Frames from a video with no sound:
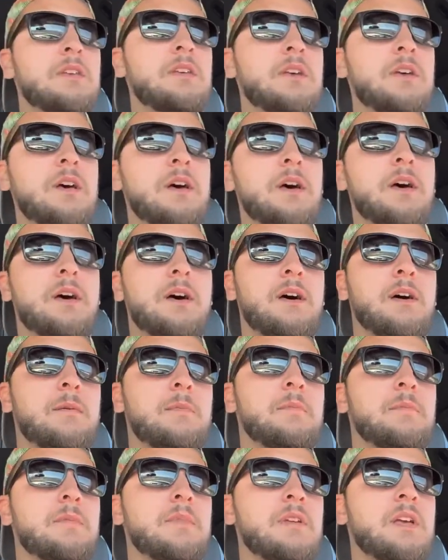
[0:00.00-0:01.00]

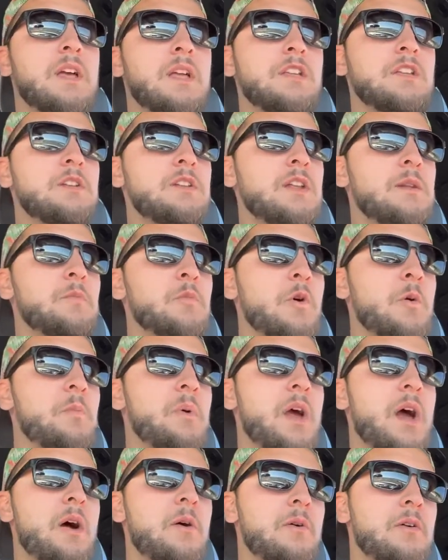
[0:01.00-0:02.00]
and you need more
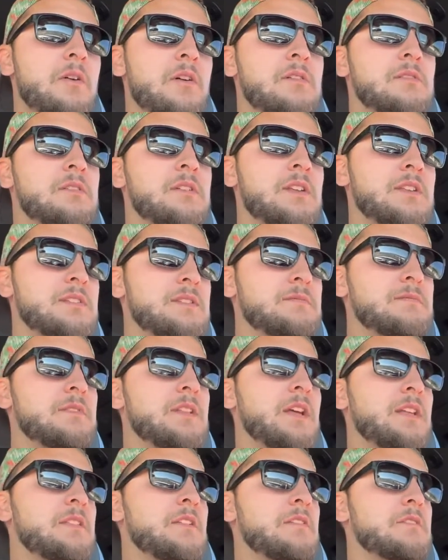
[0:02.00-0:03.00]
power, because
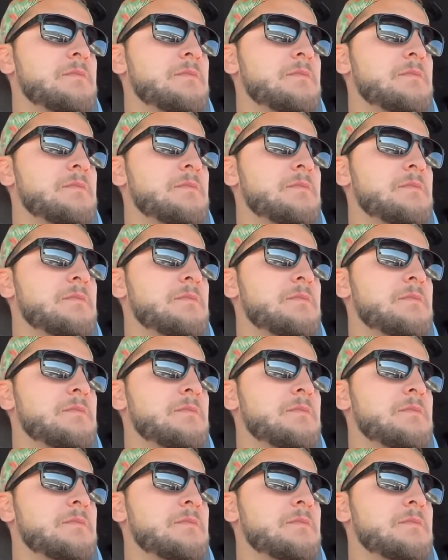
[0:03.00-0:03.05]
like